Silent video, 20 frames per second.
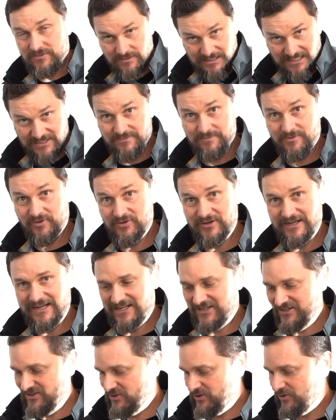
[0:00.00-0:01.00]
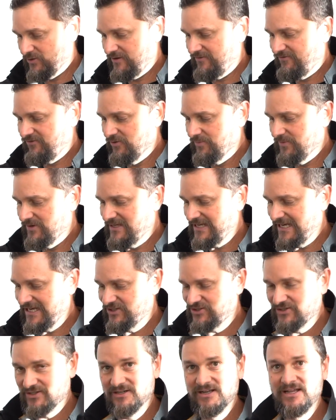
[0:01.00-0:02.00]
that's created during
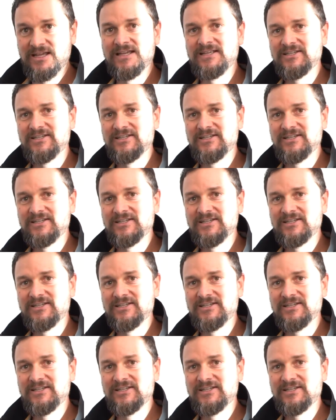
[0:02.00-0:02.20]
fermentation